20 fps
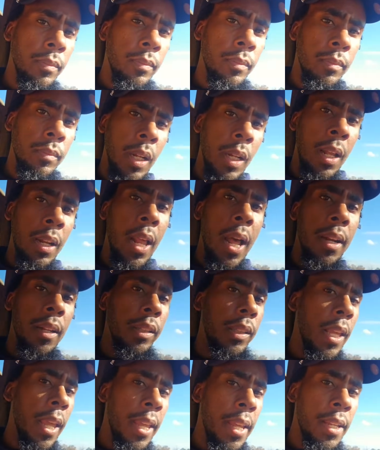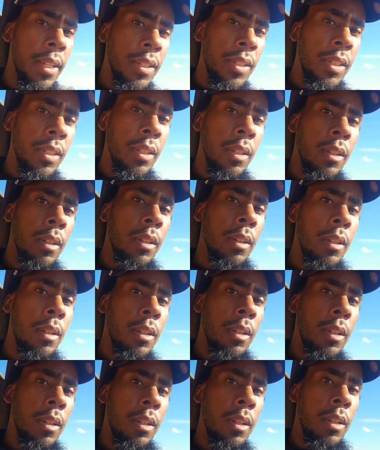A lot of things
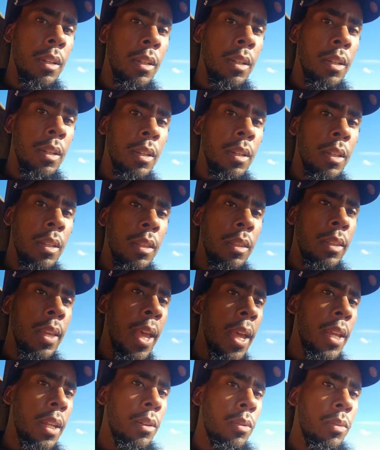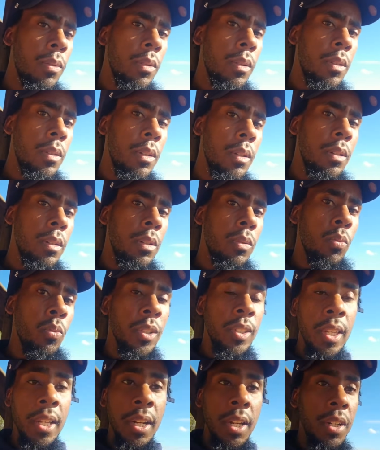that was
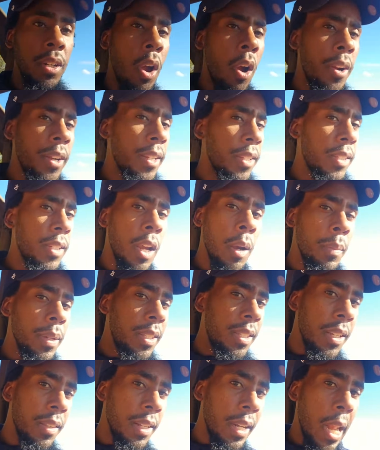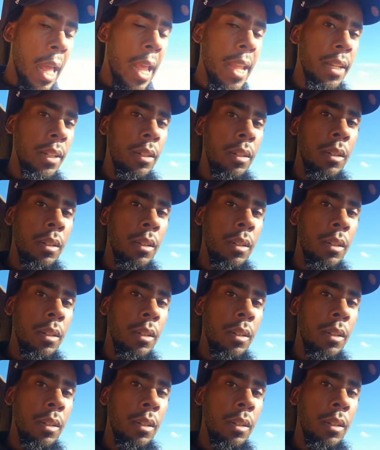in the dark is coming to the light.